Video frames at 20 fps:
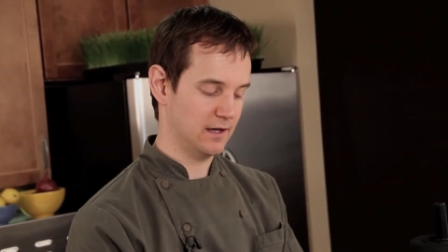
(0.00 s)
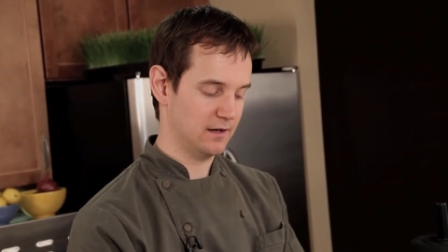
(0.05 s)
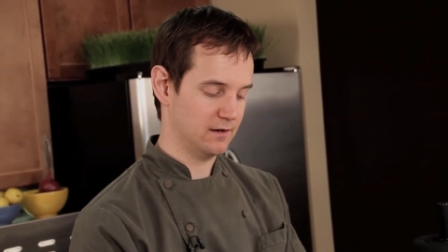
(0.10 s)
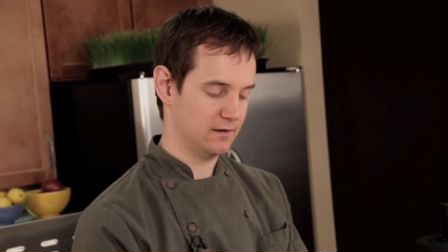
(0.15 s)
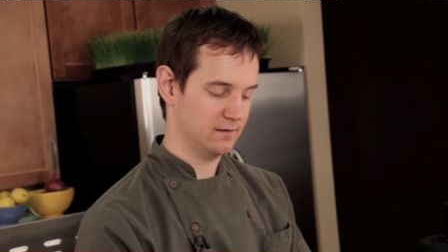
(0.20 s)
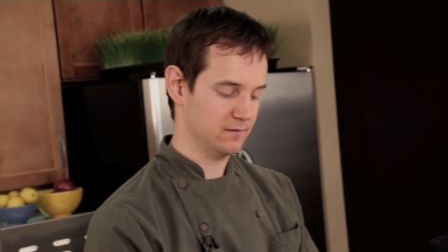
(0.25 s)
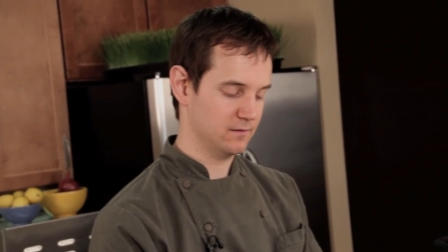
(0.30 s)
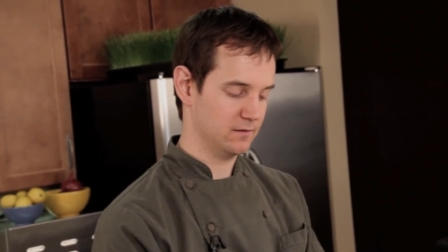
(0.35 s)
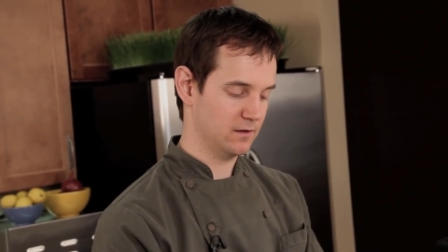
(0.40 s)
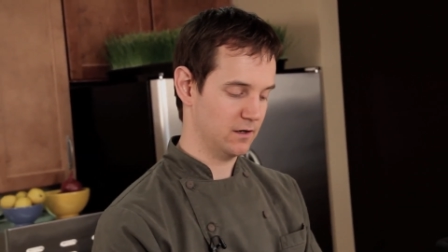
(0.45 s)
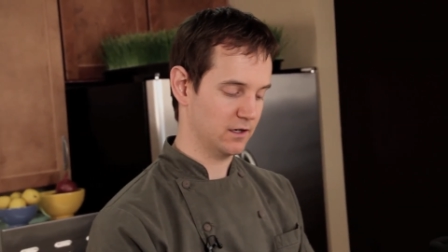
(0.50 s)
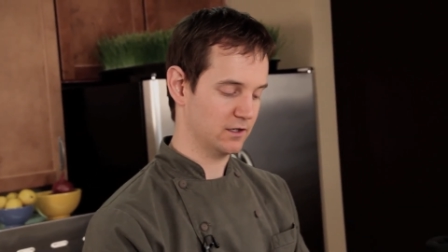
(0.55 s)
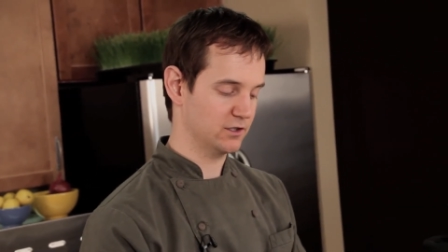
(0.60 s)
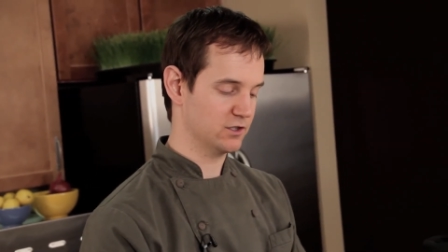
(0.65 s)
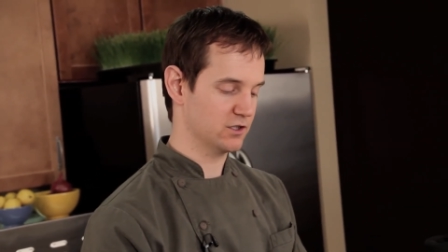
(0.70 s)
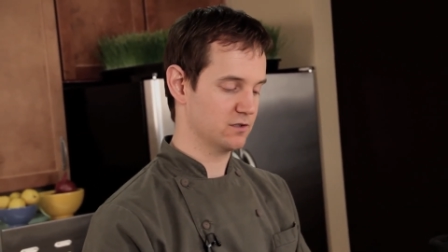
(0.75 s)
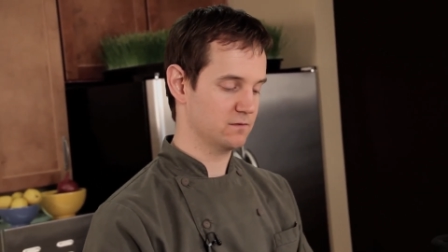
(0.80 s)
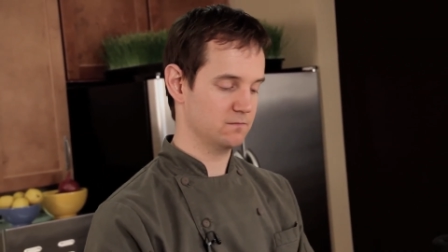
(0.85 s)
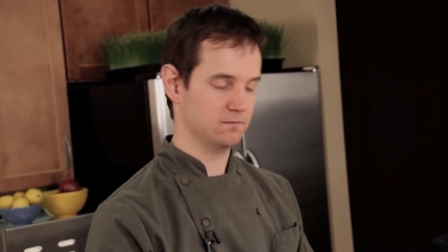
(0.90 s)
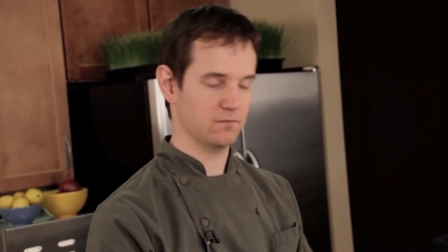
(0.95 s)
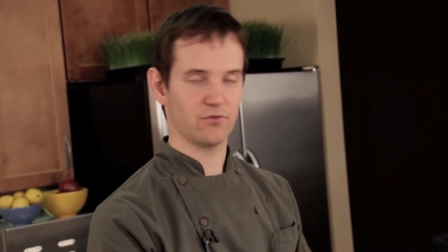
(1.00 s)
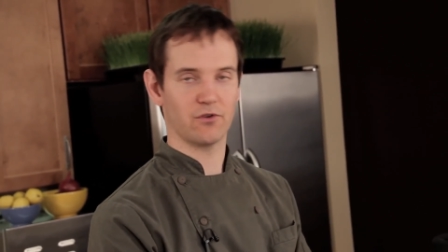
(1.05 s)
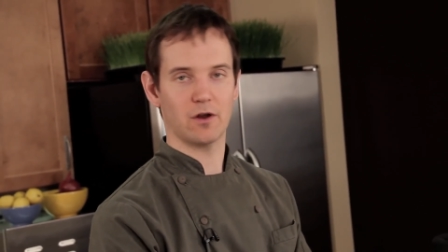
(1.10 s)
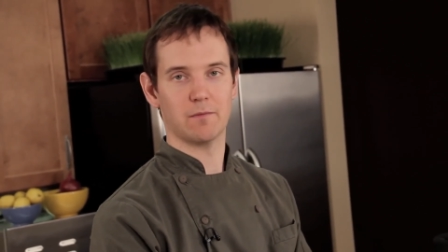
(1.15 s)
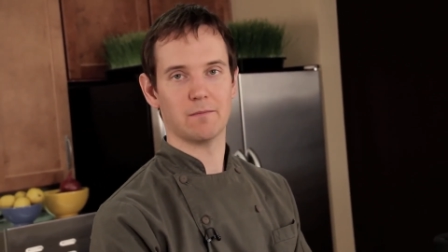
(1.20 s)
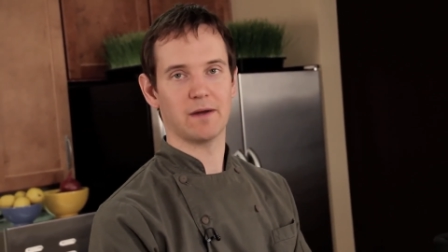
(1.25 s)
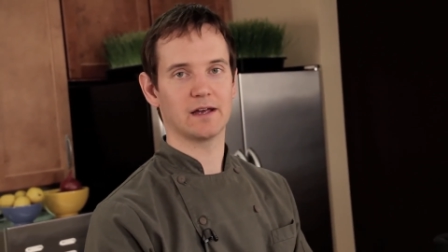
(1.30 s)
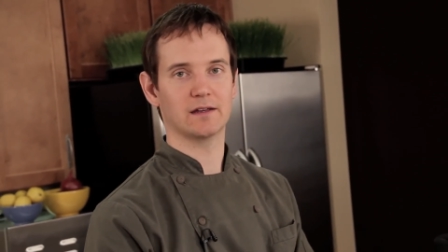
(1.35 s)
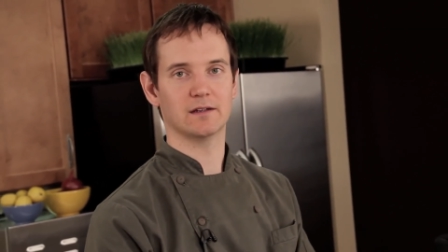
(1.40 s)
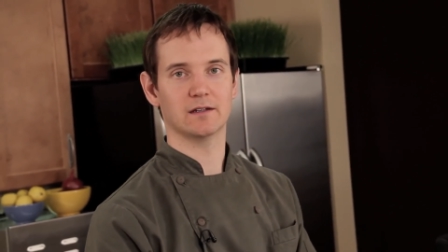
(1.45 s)
then I can just
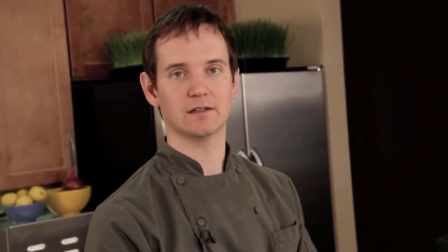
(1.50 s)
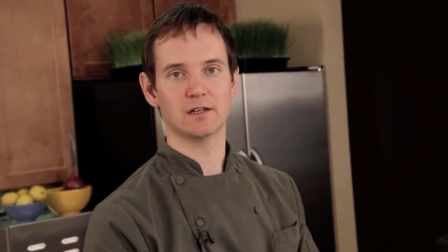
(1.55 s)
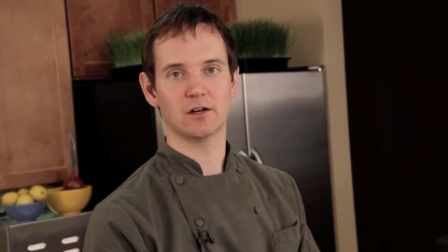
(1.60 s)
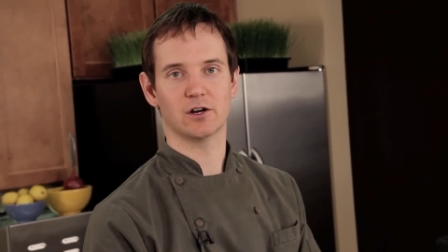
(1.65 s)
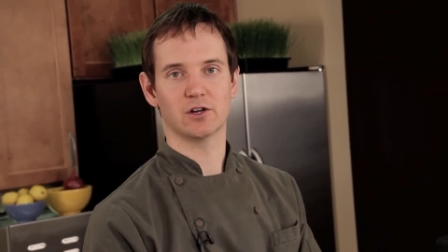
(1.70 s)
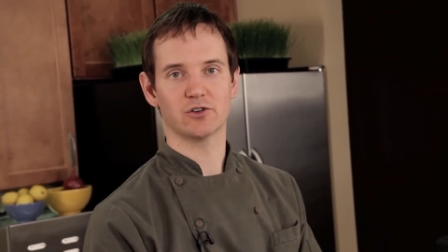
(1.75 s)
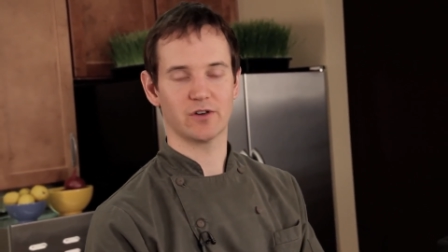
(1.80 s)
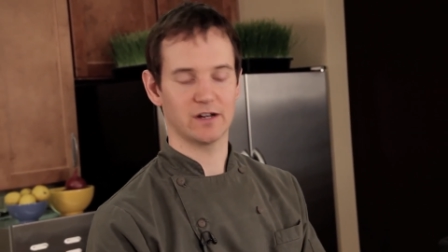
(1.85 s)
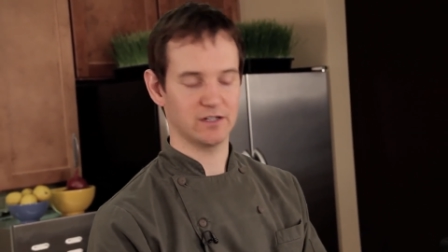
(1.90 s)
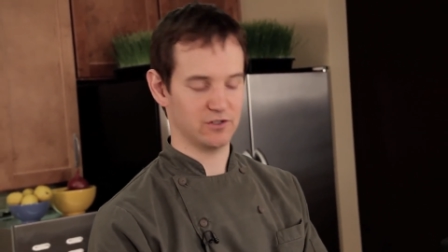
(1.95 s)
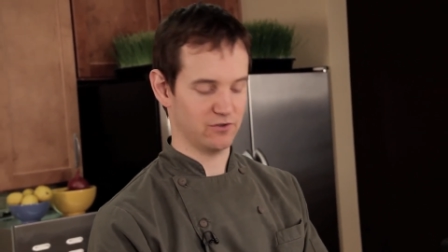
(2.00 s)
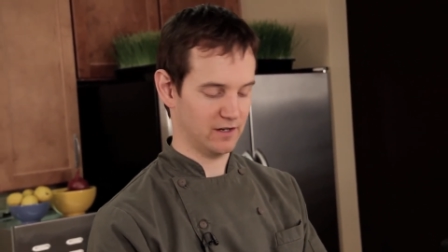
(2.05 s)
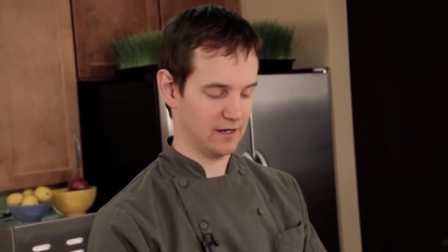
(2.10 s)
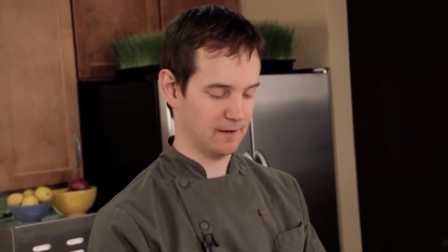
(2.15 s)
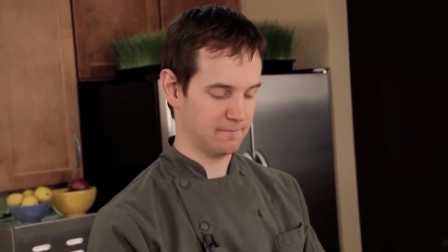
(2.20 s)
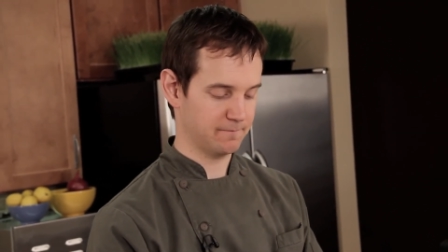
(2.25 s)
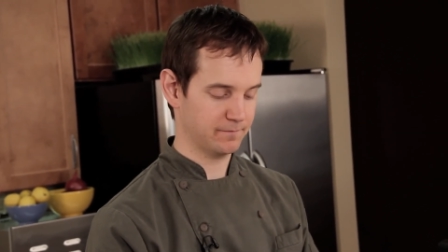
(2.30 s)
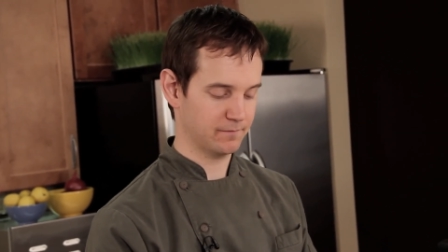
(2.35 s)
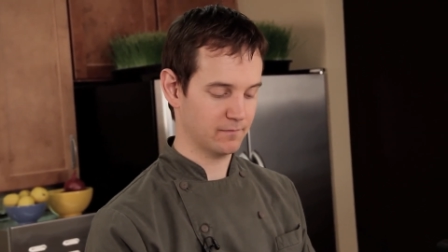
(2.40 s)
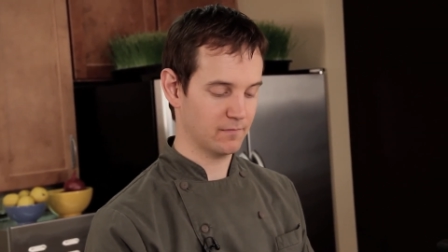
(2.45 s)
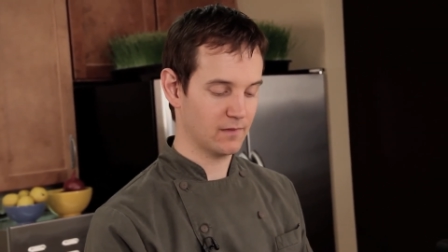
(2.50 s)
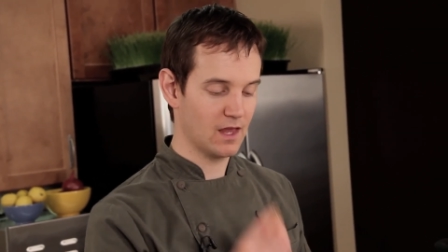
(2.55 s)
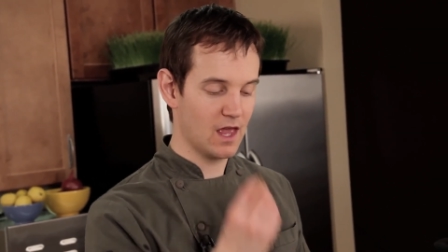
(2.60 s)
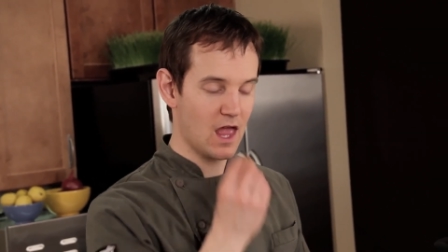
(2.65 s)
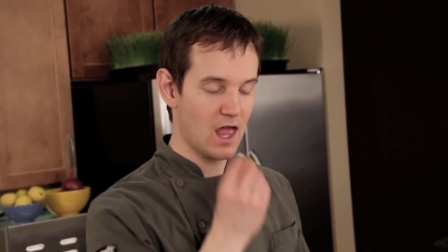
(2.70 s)
throw them back in the dehydrator again.